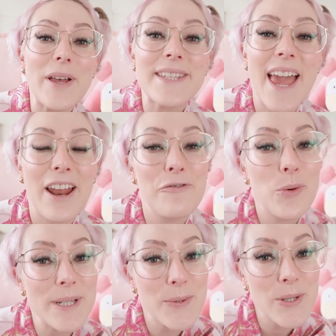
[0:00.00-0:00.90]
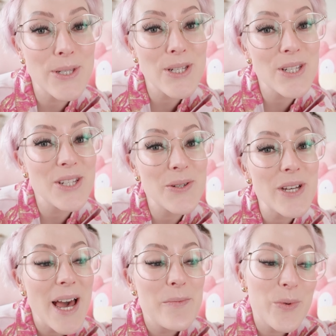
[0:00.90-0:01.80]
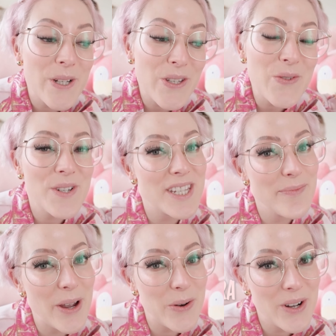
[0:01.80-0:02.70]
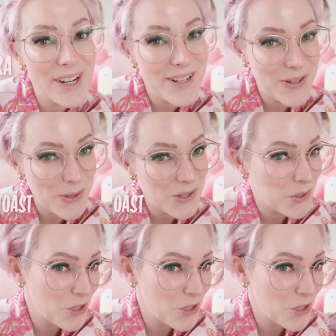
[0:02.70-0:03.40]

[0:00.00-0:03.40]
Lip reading: months and I've always wanted to bring you with my ogura toast